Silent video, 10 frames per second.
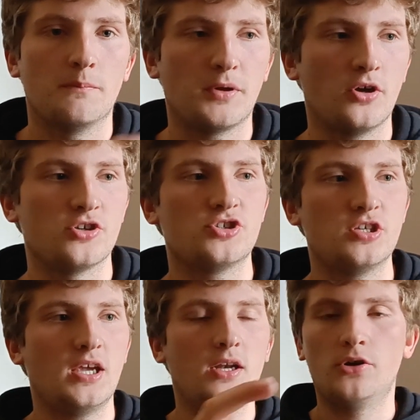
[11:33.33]

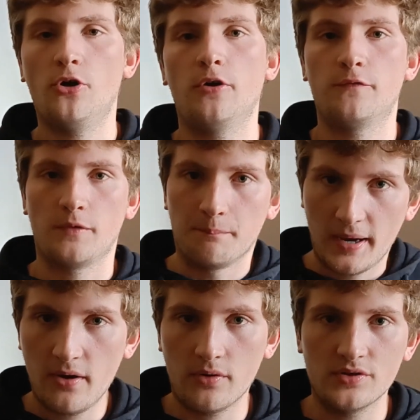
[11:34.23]
Because it learned from
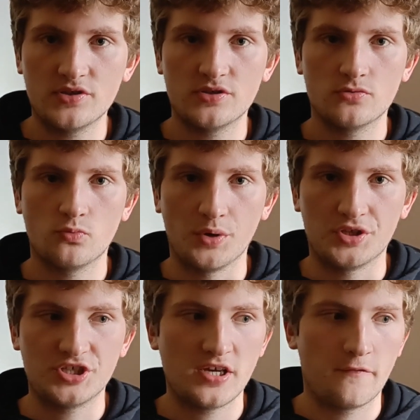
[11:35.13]
parents
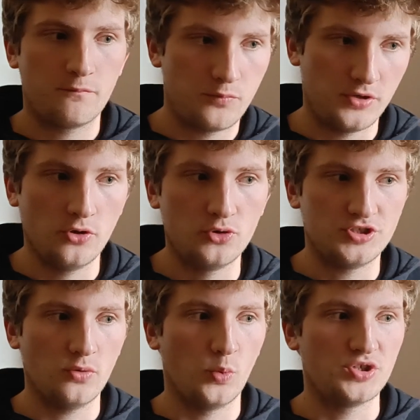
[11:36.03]
which have
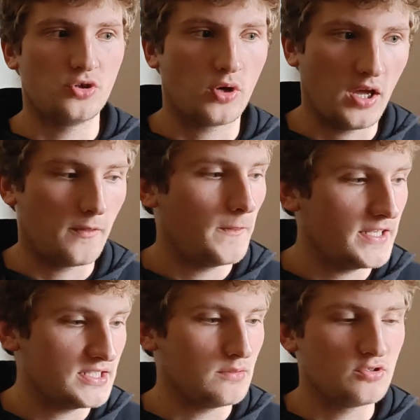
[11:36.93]
produced it, which, okay,
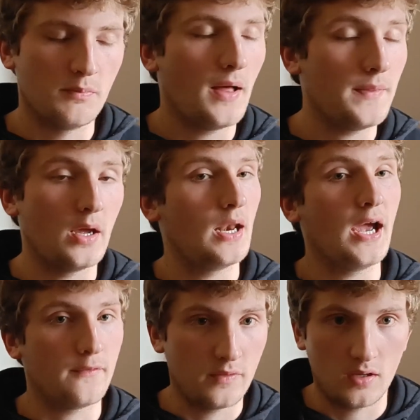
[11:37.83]
that seems smart, they're
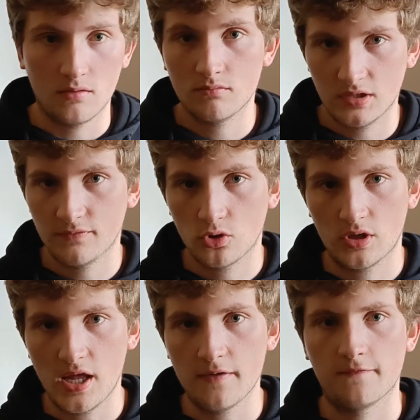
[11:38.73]
alive, they live a
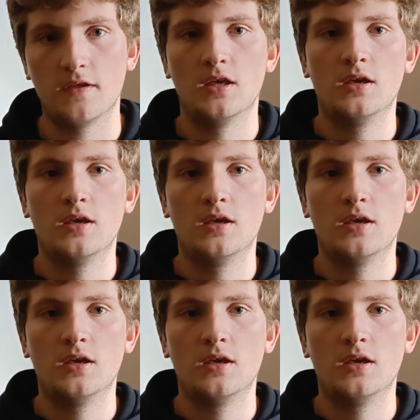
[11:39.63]
good life.